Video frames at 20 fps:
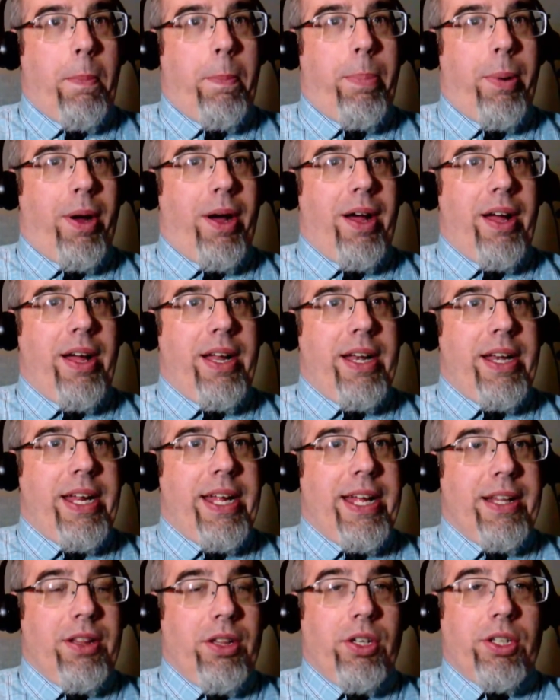but
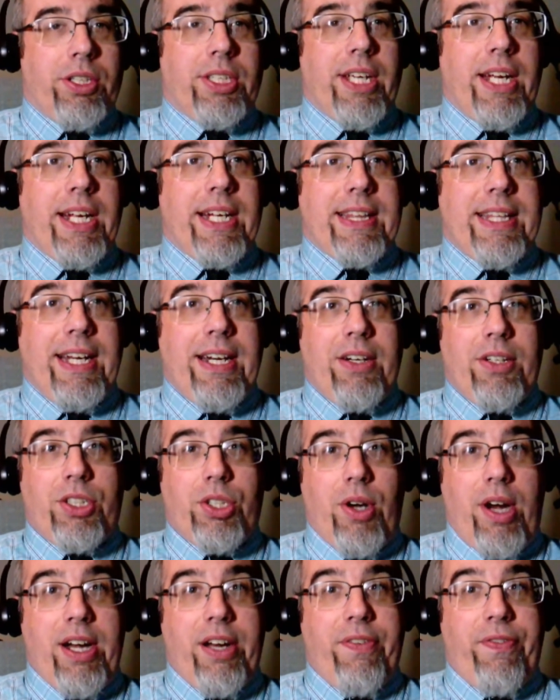it looks like they're
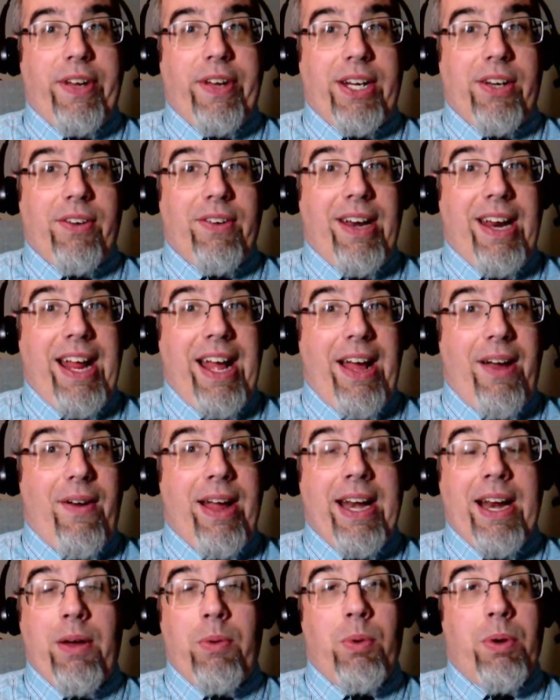trying to figure it out,
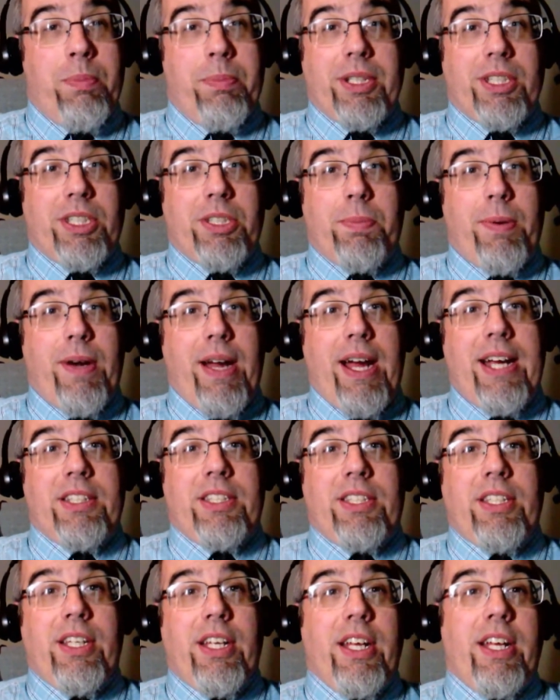and I wouldn't be
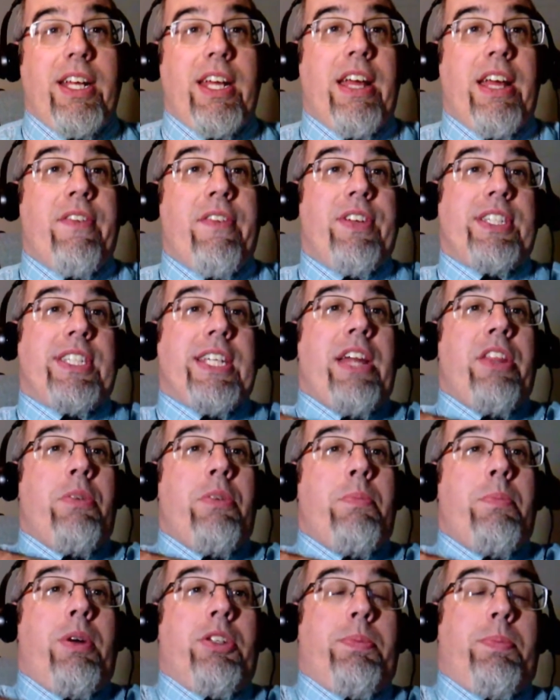surprised if it's either
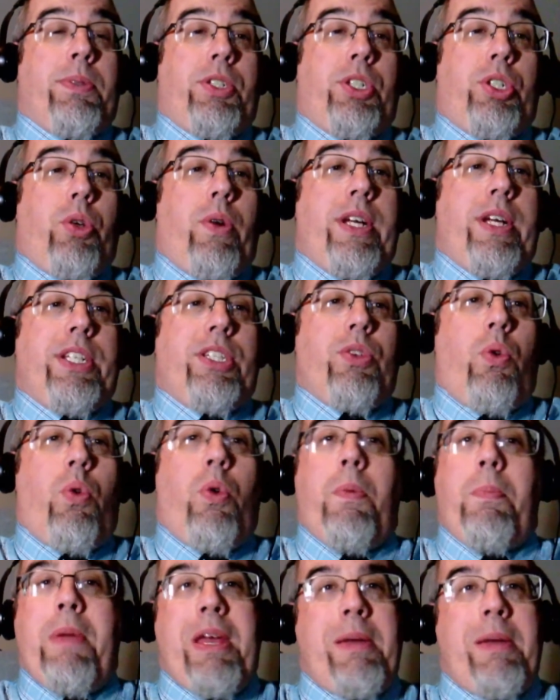multiple choice
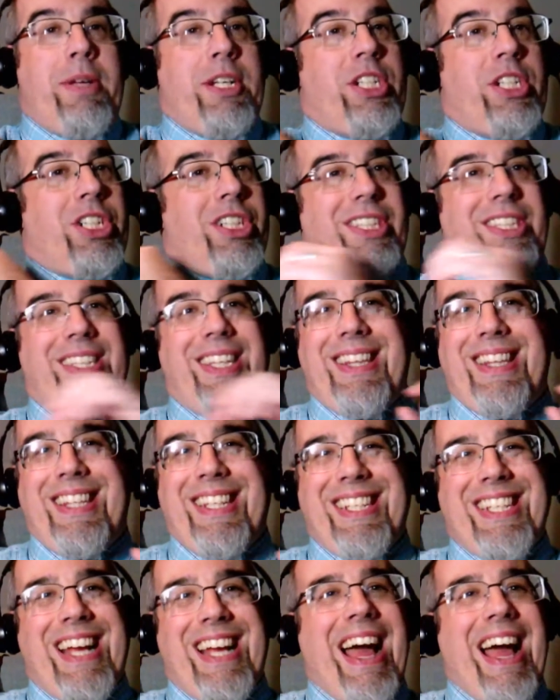or maybe just the
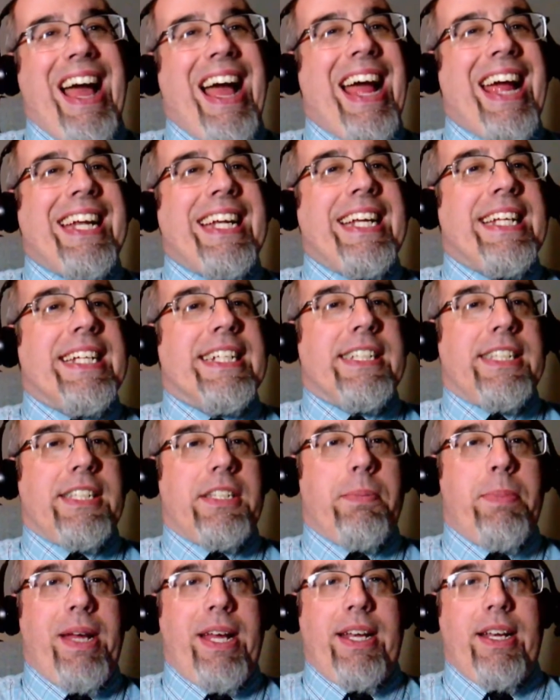
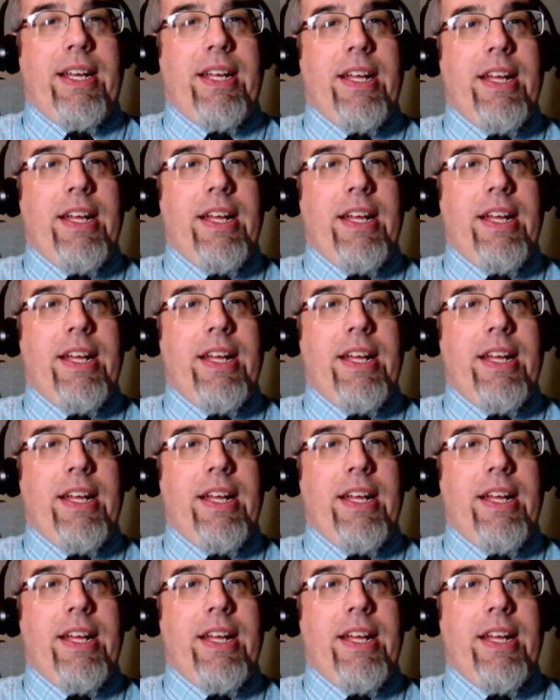tiniest bit,